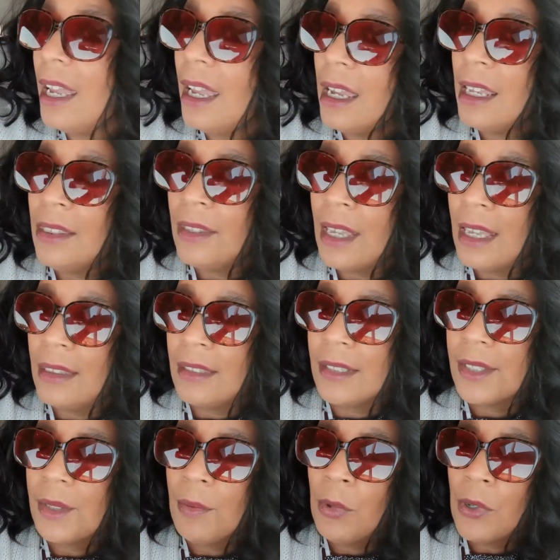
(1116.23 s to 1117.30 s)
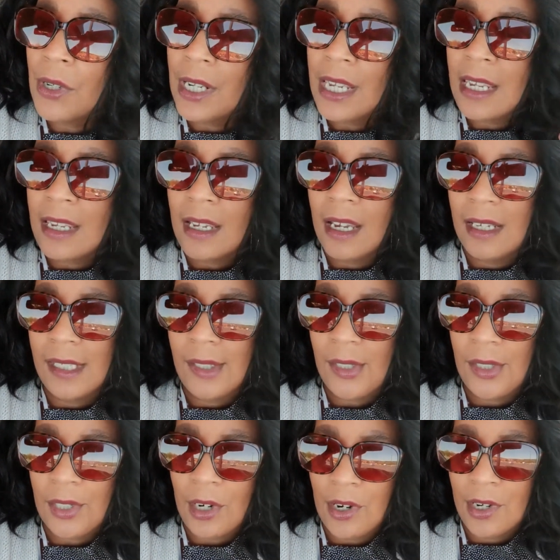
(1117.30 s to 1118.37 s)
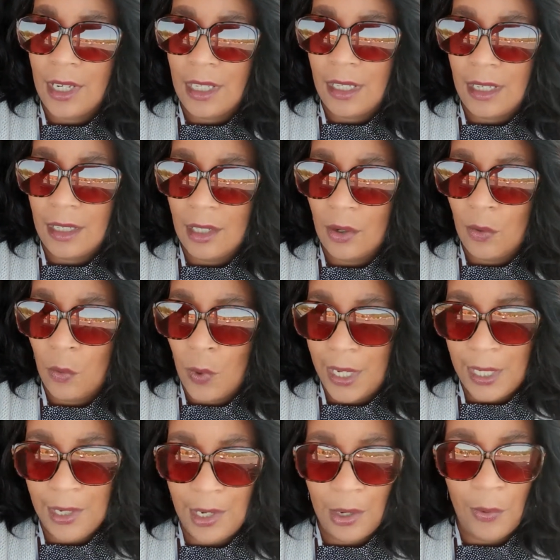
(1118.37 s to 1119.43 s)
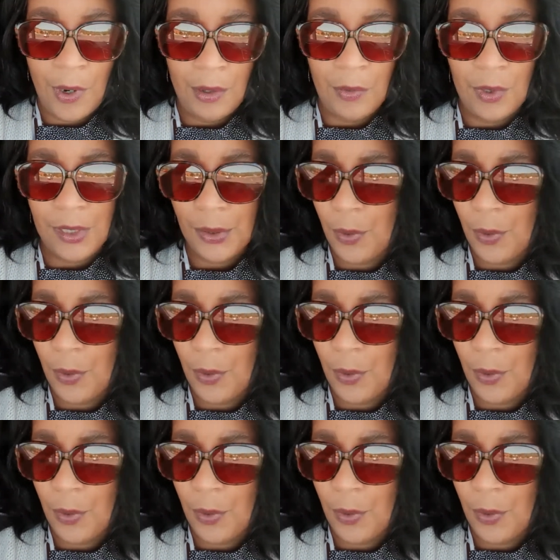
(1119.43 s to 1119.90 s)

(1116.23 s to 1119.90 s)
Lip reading: And then this morning I started When No One Was